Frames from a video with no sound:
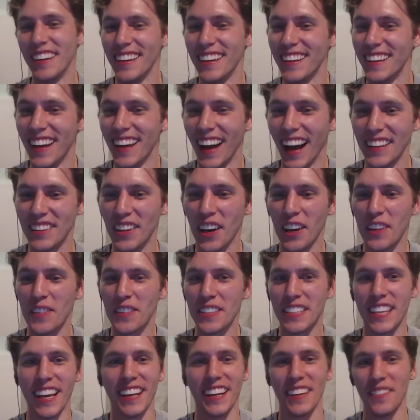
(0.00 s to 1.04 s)
I thought it was
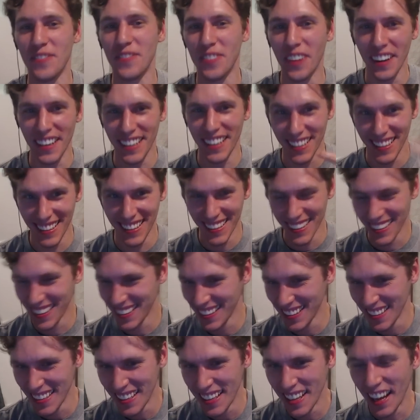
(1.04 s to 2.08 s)
gonna fuck.
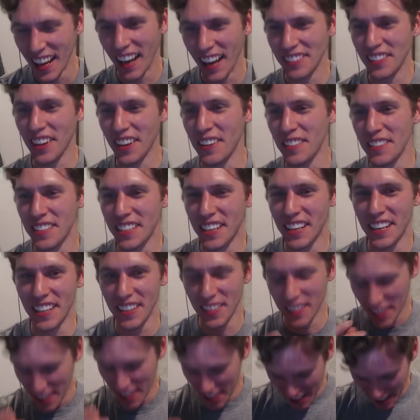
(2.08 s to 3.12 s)
I thought it was good.
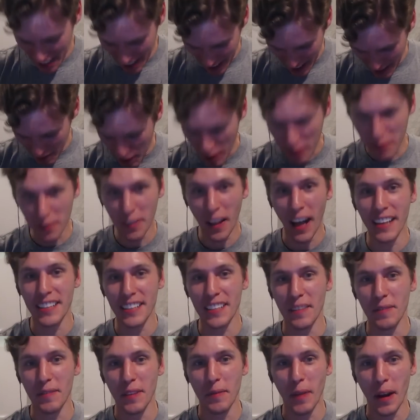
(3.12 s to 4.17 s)
okay, my fly's
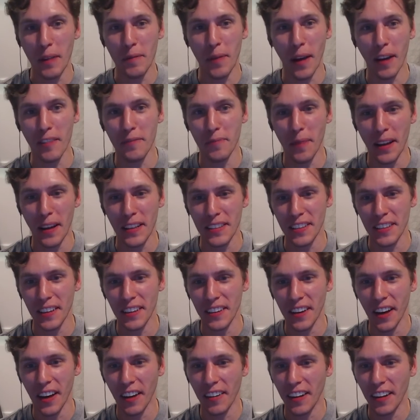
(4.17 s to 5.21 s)
up and my pants on.
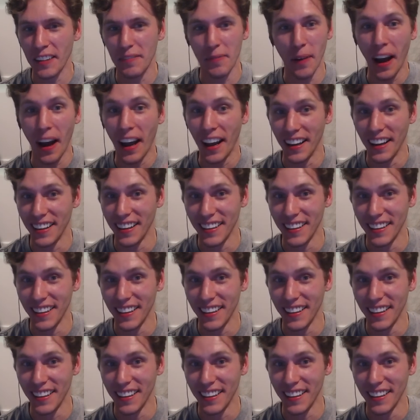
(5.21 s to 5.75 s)
All right, bye.